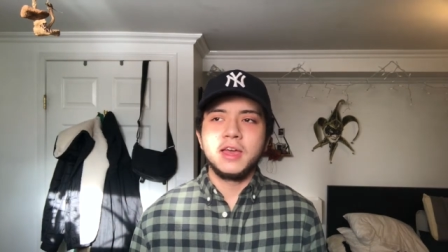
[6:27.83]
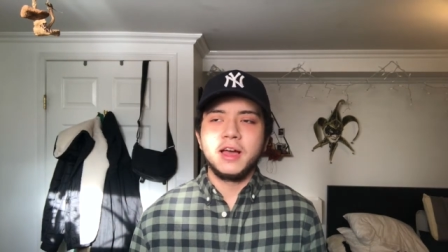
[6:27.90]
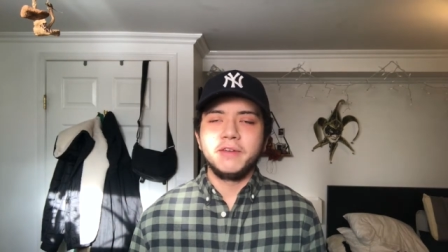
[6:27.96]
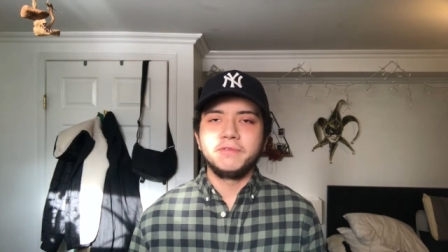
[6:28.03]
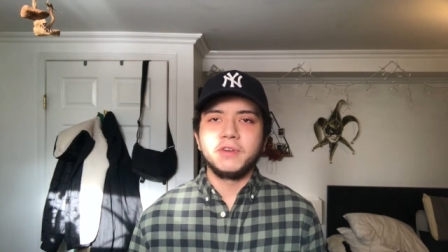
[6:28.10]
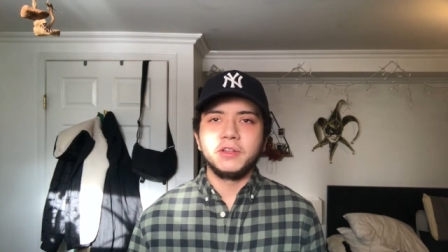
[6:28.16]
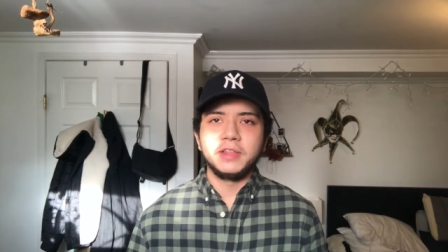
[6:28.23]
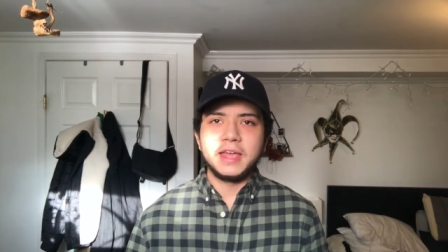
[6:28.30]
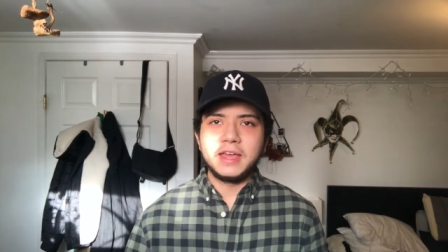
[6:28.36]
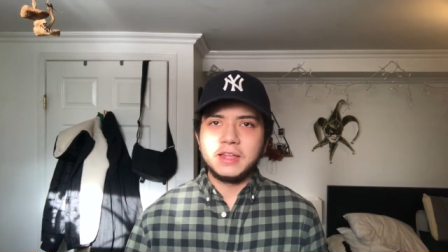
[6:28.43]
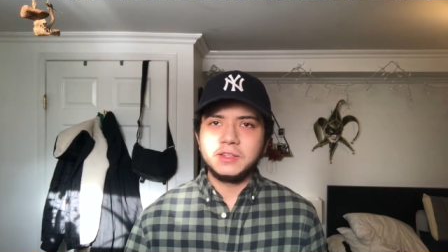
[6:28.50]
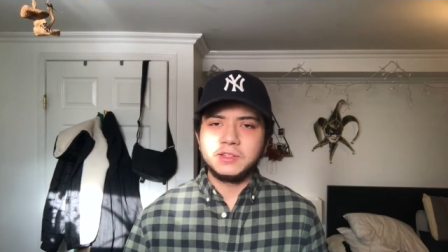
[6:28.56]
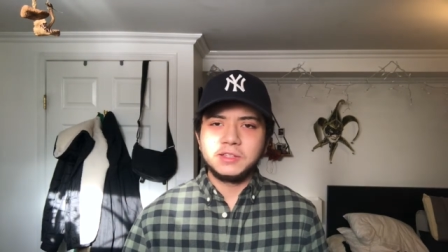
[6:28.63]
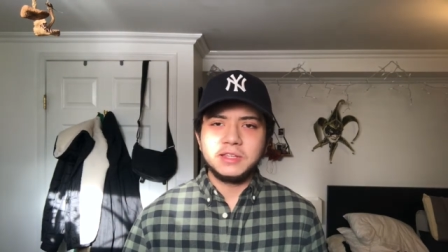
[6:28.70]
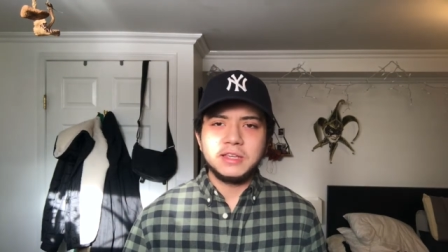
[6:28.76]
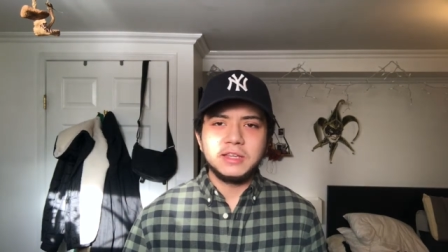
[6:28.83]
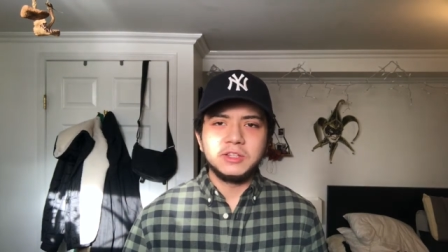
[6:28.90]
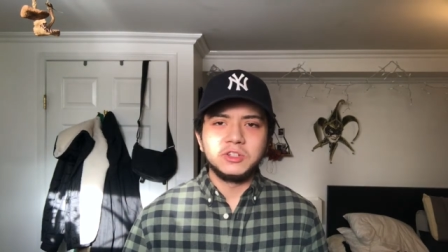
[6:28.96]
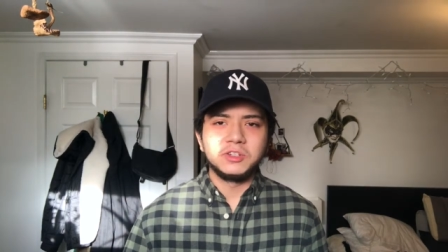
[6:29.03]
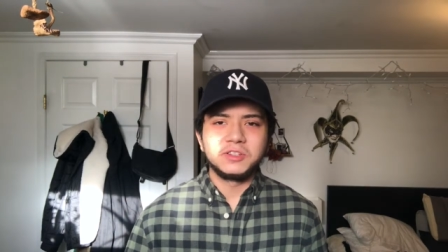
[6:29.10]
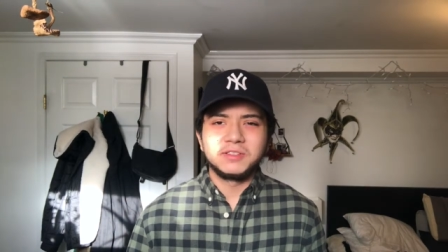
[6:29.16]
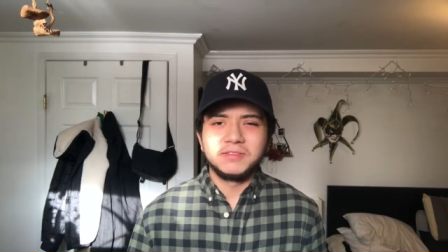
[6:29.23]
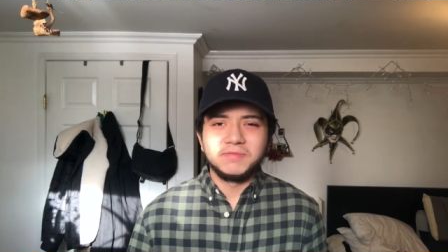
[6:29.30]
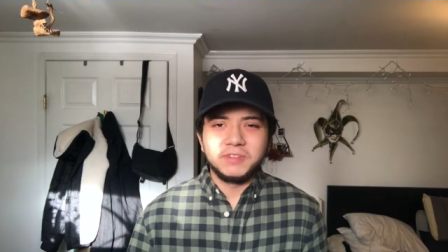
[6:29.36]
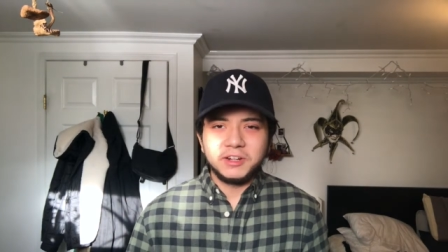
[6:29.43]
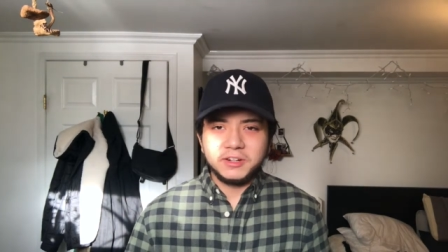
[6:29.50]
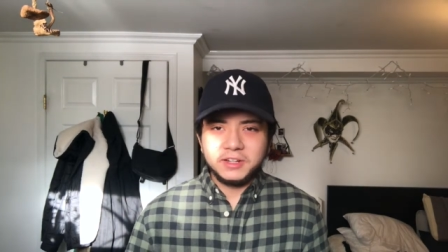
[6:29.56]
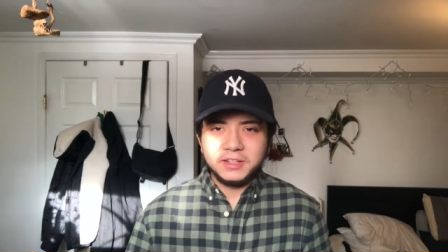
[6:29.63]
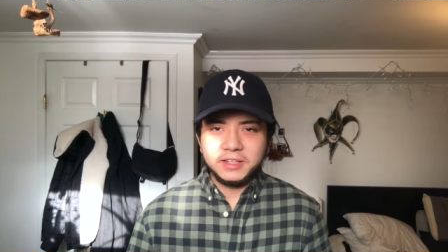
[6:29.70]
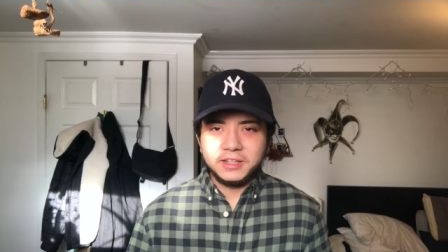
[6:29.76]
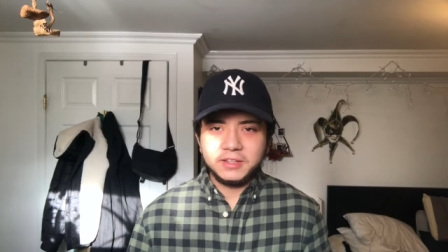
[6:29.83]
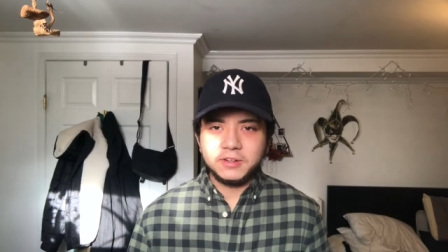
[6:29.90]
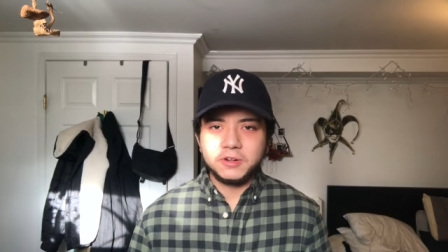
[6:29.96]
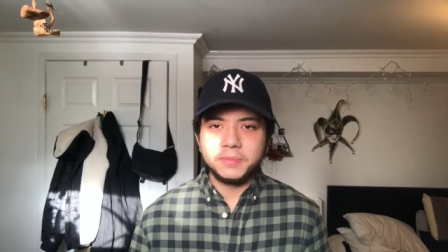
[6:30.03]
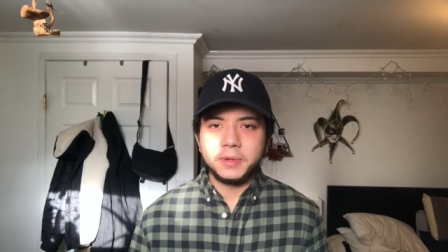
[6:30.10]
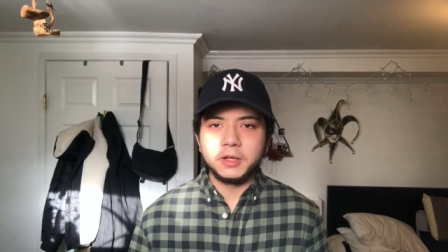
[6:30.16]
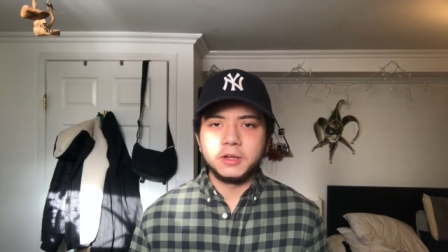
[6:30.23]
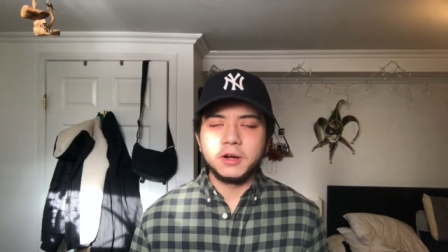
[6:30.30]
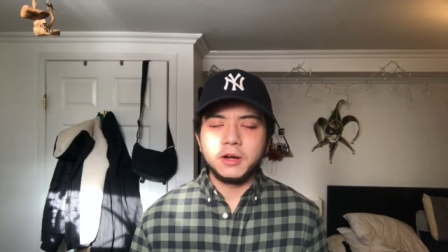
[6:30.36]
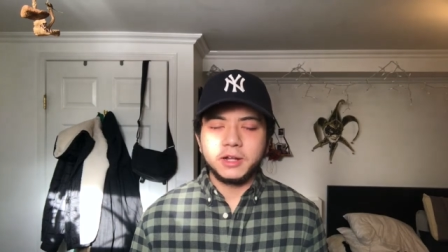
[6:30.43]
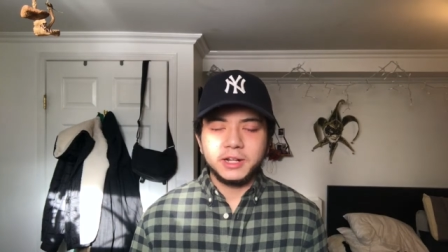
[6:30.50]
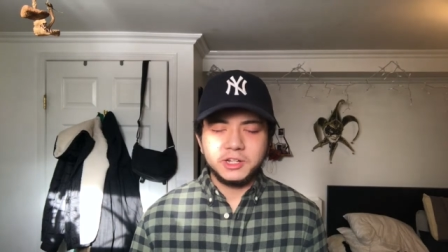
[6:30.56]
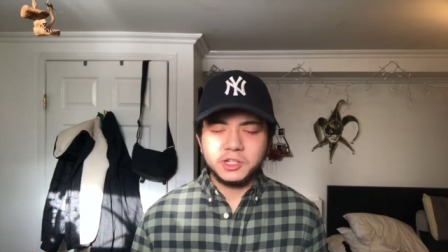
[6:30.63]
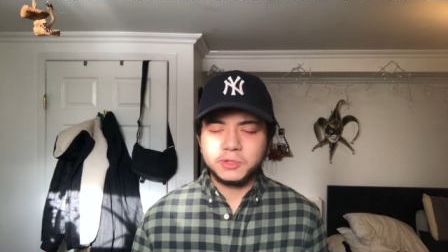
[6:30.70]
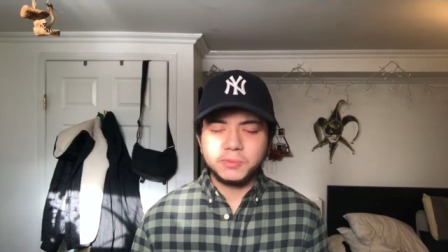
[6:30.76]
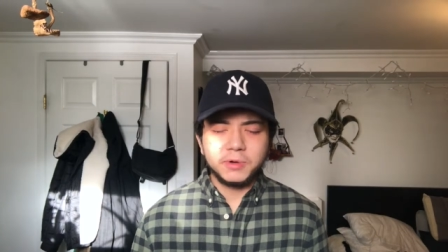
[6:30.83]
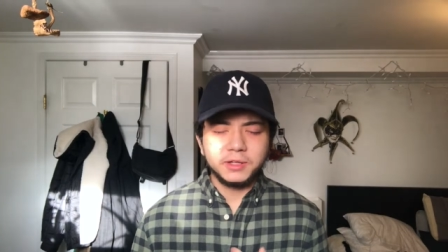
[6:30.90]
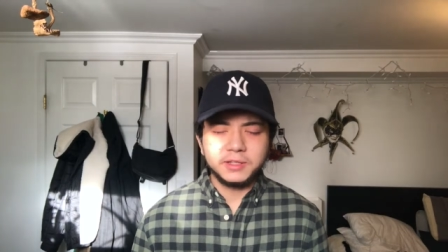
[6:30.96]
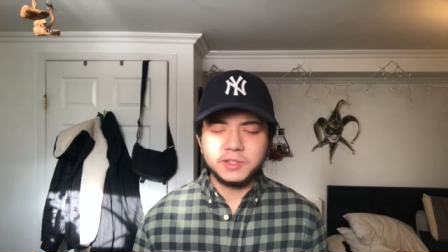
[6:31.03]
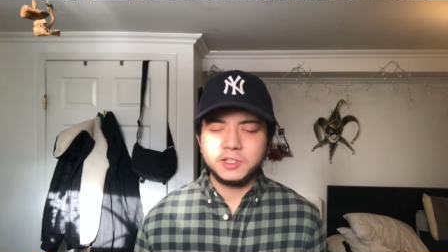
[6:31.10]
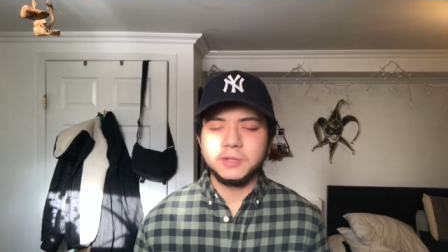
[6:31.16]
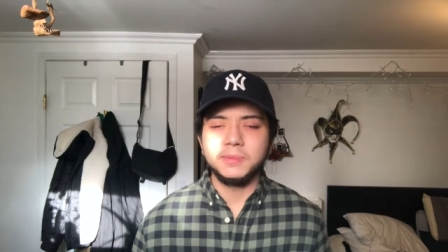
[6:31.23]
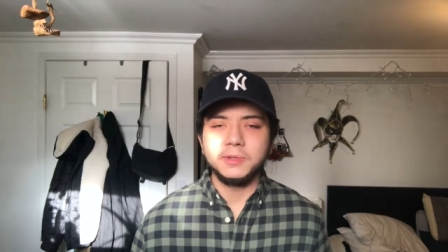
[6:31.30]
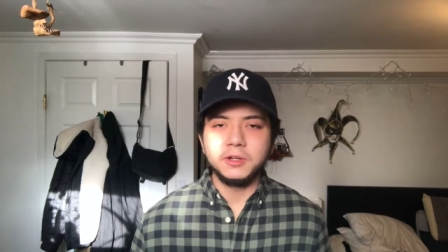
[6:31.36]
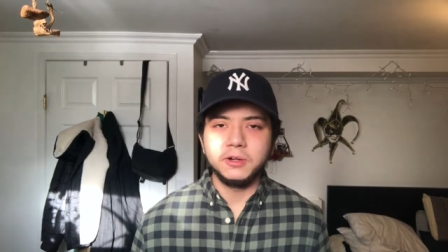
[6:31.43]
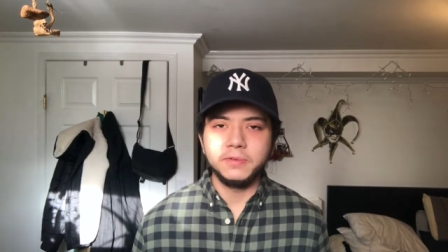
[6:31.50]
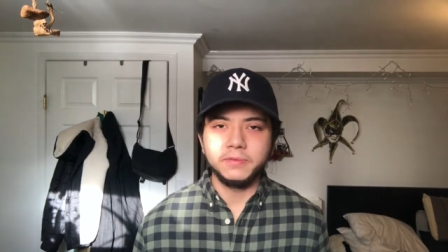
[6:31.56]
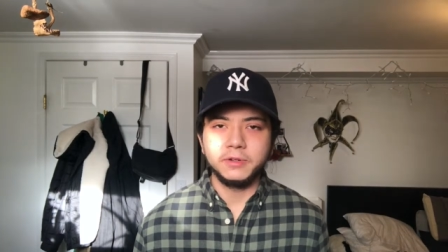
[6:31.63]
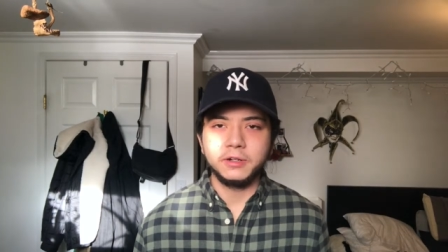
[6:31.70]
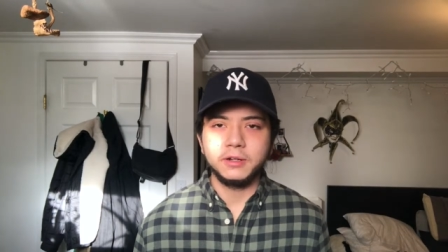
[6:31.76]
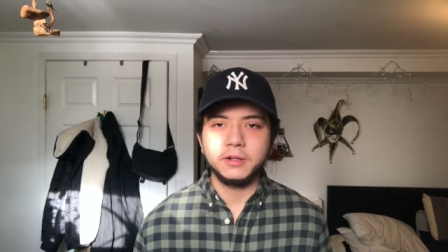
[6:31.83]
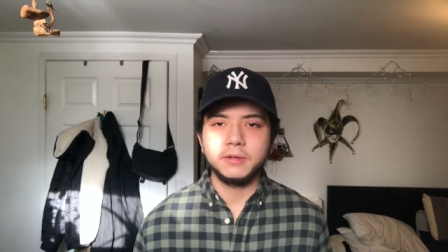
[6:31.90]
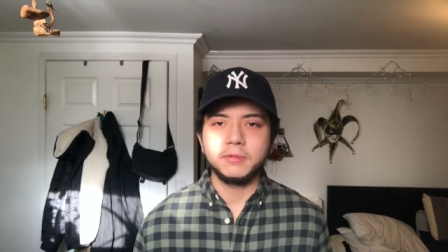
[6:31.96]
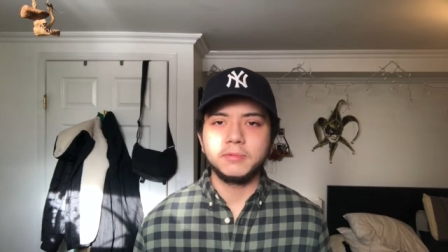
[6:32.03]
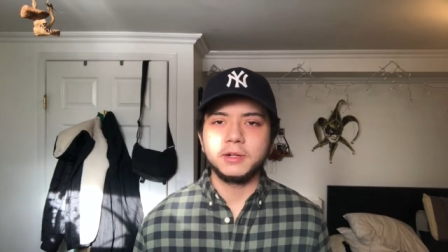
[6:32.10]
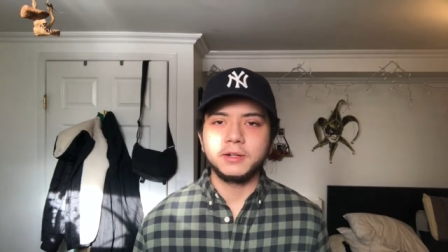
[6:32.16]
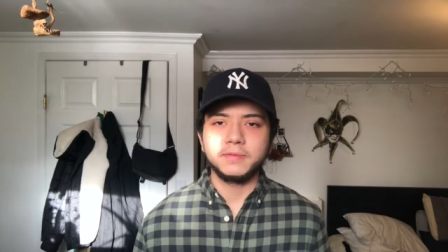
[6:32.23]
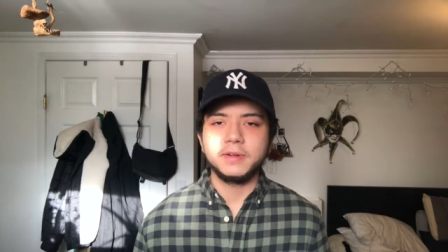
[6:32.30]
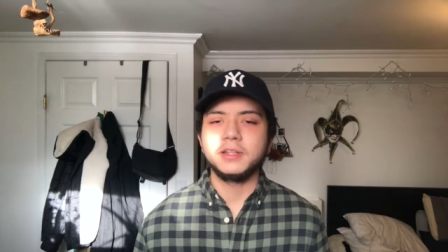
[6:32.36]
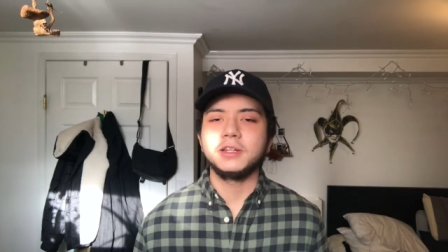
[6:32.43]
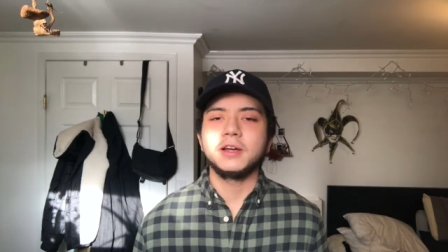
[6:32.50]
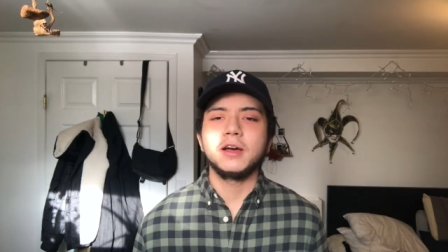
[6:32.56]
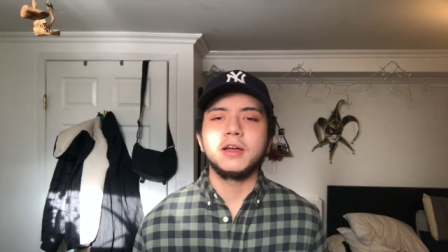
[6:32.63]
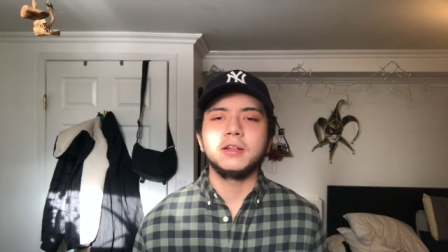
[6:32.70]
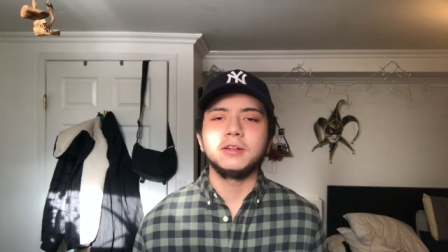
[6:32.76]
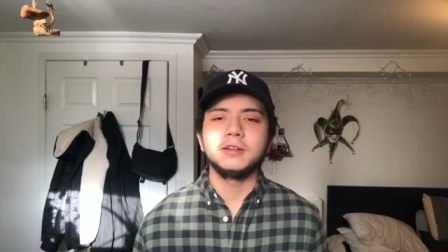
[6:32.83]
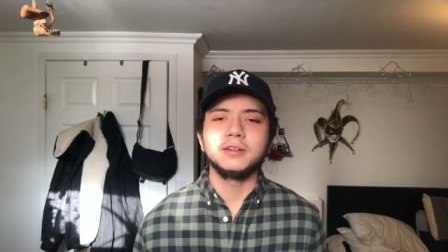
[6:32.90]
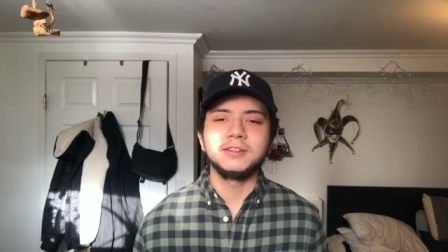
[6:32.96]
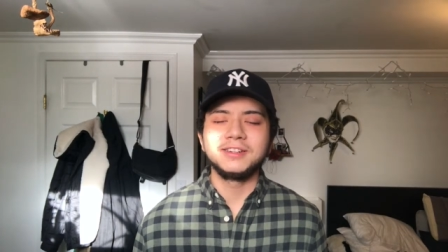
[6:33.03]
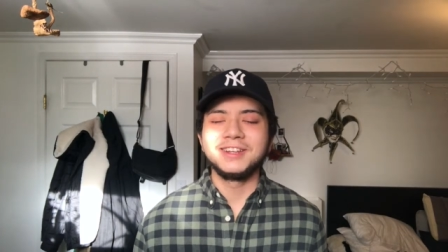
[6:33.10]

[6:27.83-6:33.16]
I felt antsy and just very like, oh my God, I just want this to be over. What have I done?